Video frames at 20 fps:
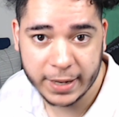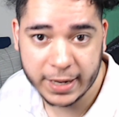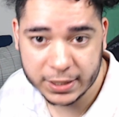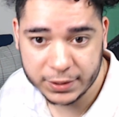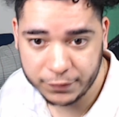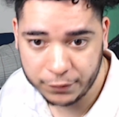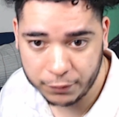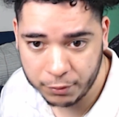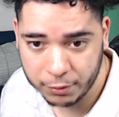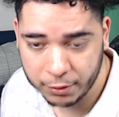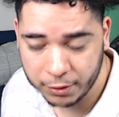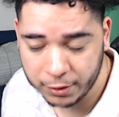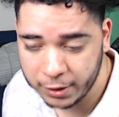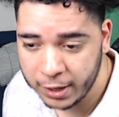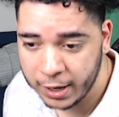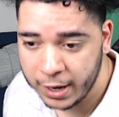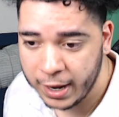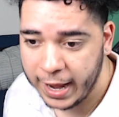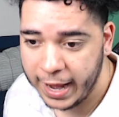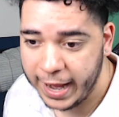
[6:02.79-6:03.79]
S four
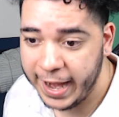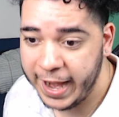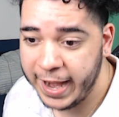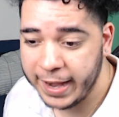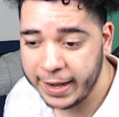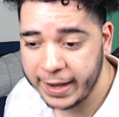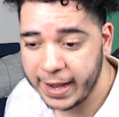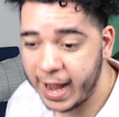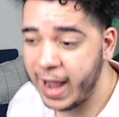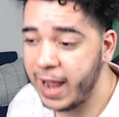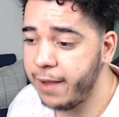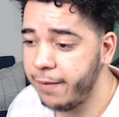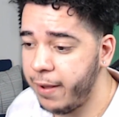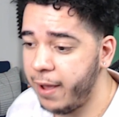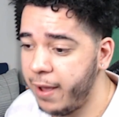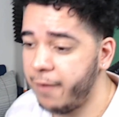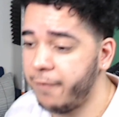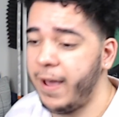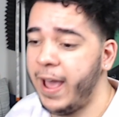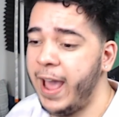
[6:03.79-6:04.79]
and I
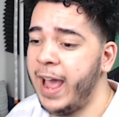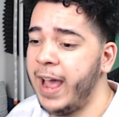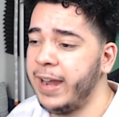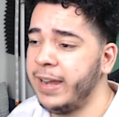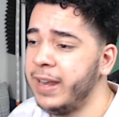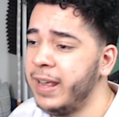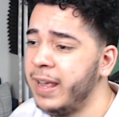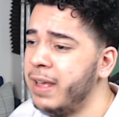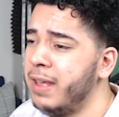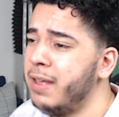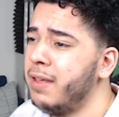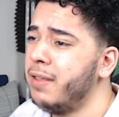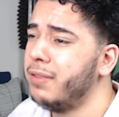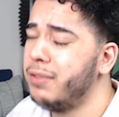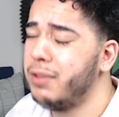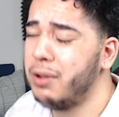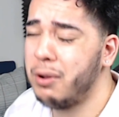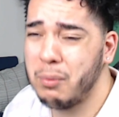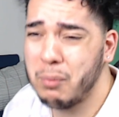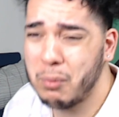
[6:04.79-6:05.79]
have had
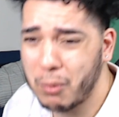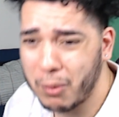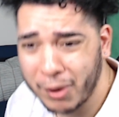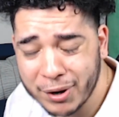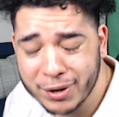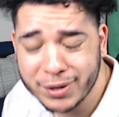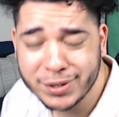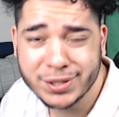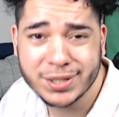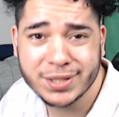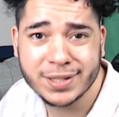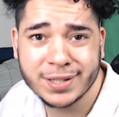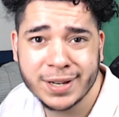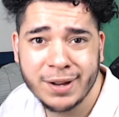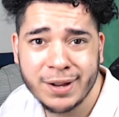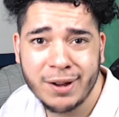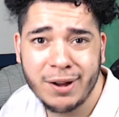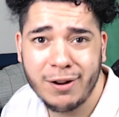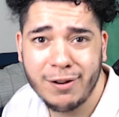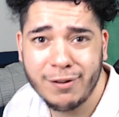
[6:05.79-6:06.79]
the worst
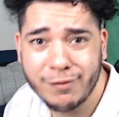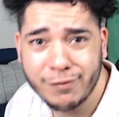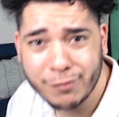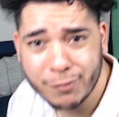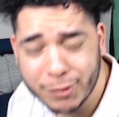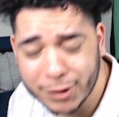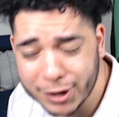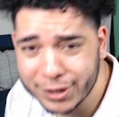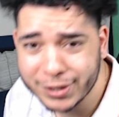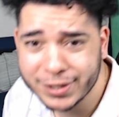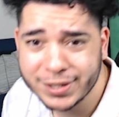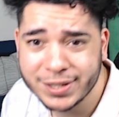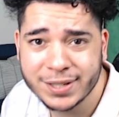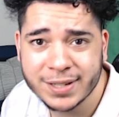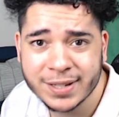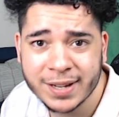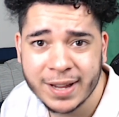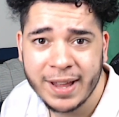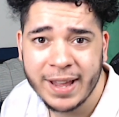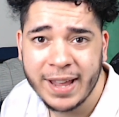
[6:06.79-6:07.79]
of
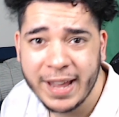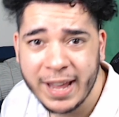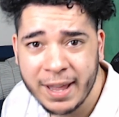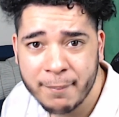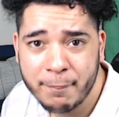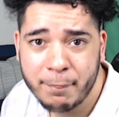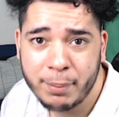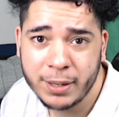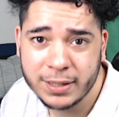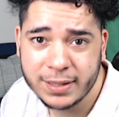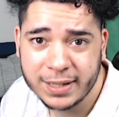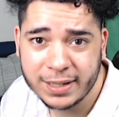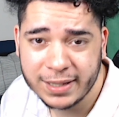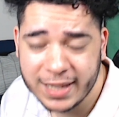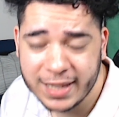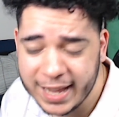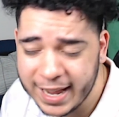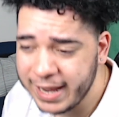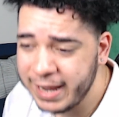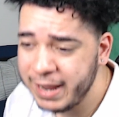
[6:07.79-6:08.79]
worst input
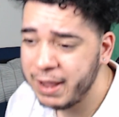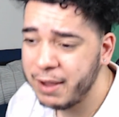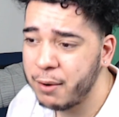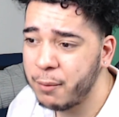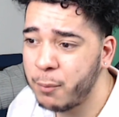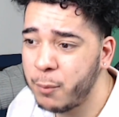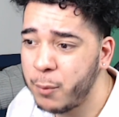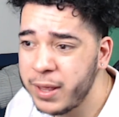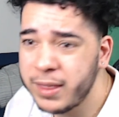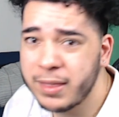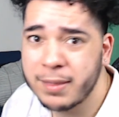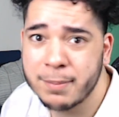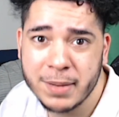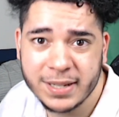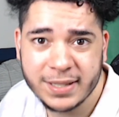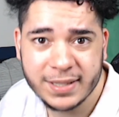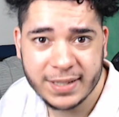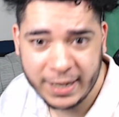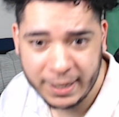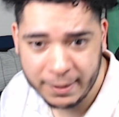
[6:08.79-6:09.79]
delay with
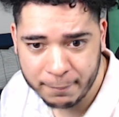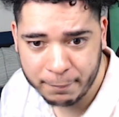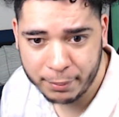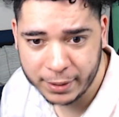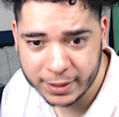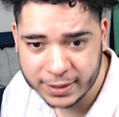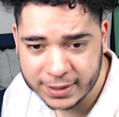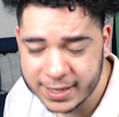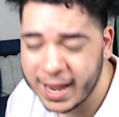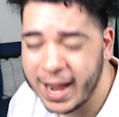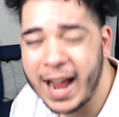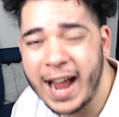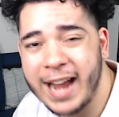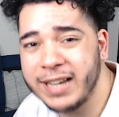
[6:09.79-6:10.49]
missed inputs.